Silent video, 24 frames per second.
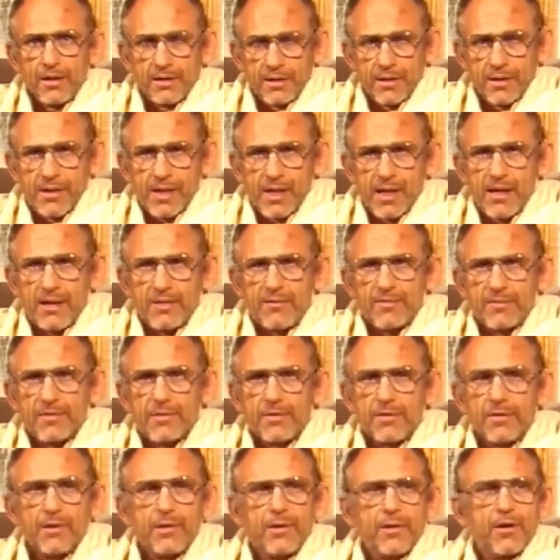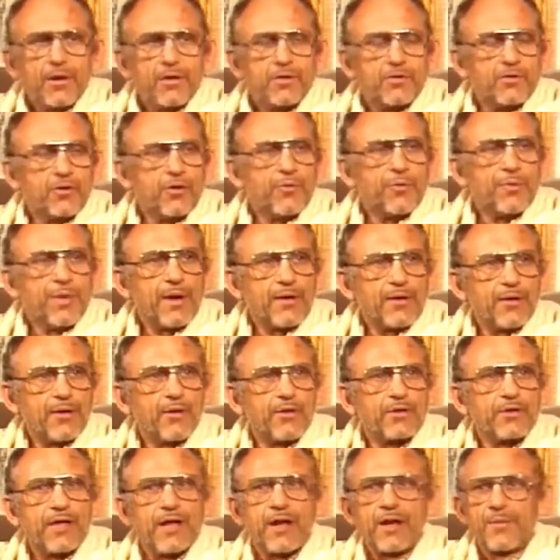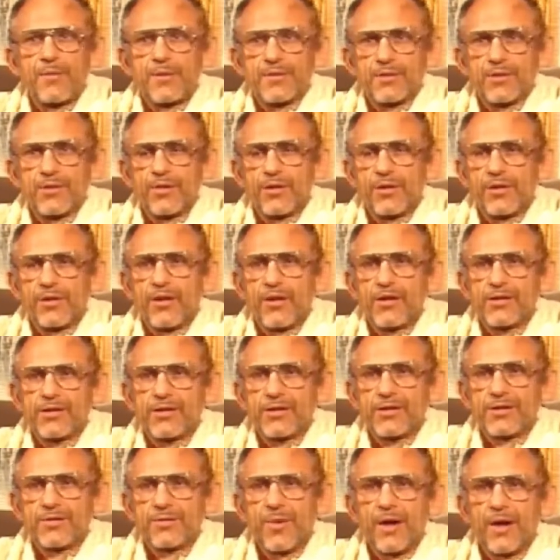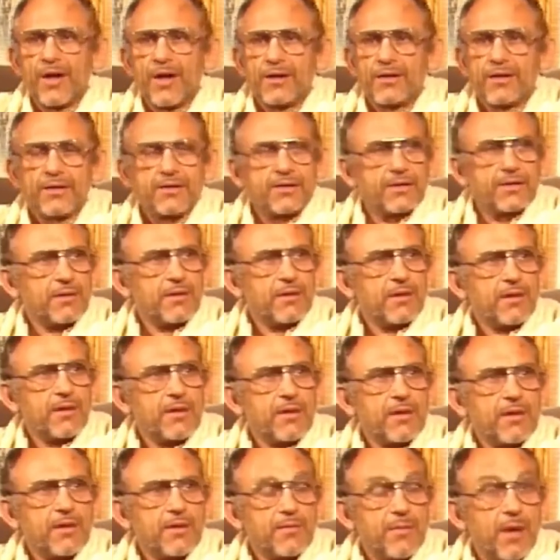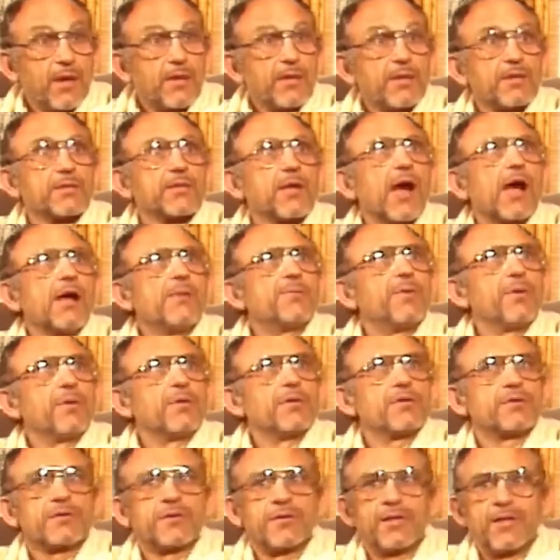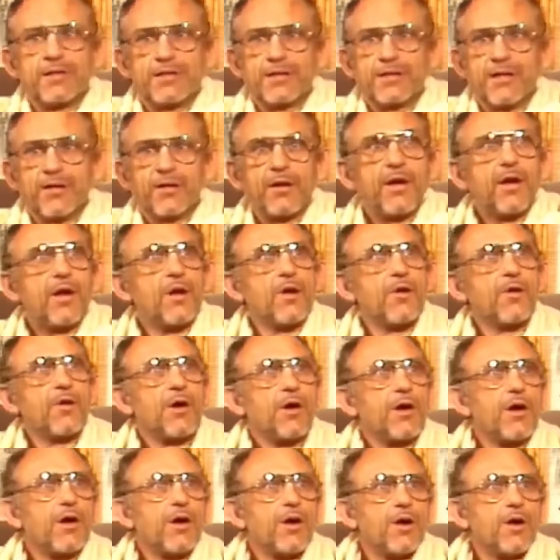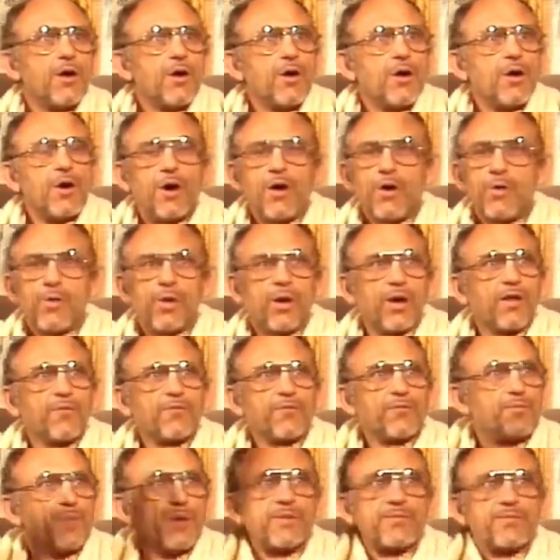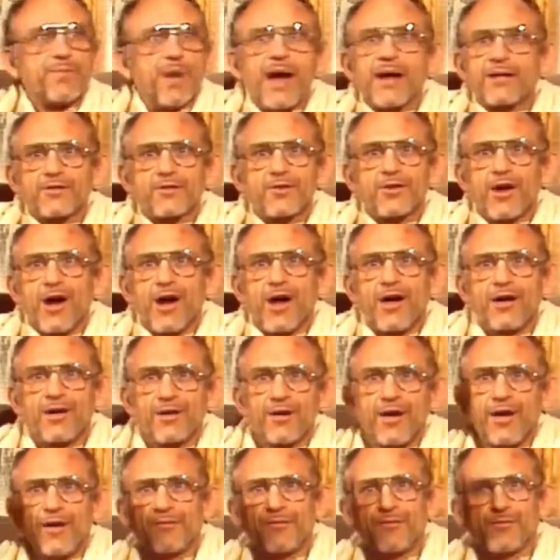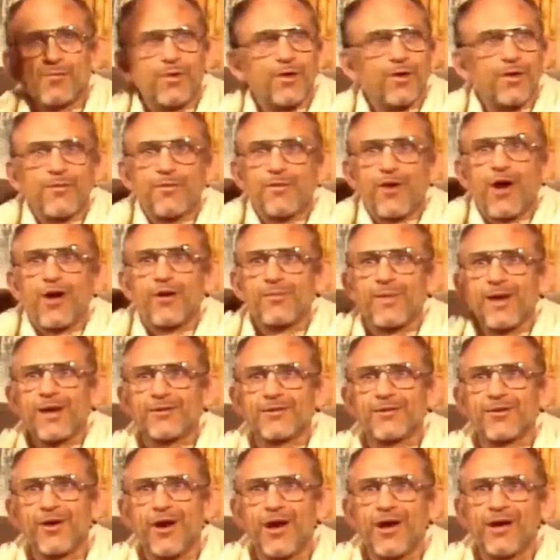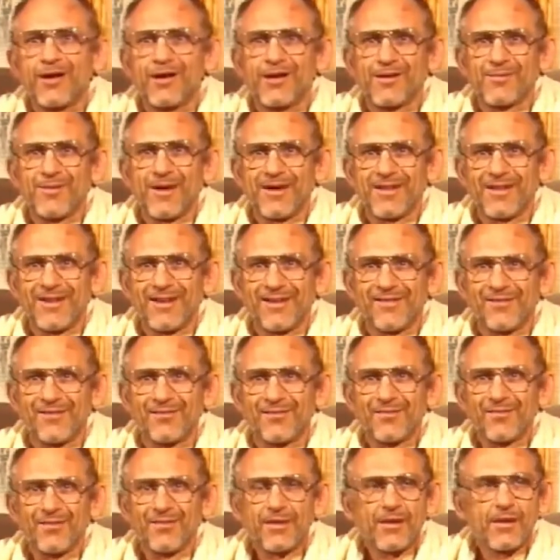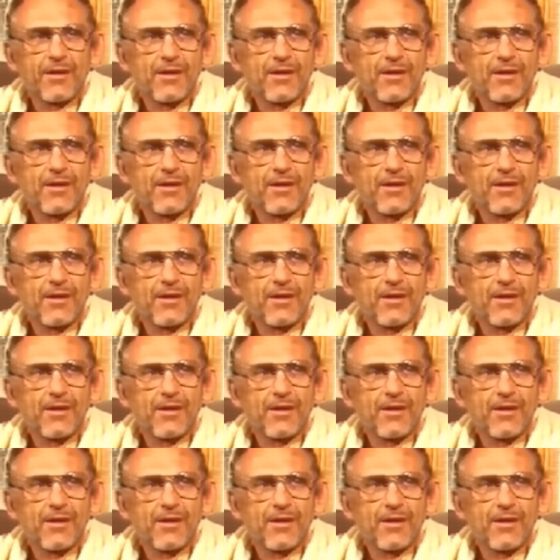in the caves? And Srila Prabhupada looked at him as though he'd lost his mind. He said, my disciples, he said, will have been back to God, will have gone back to Godhead by then.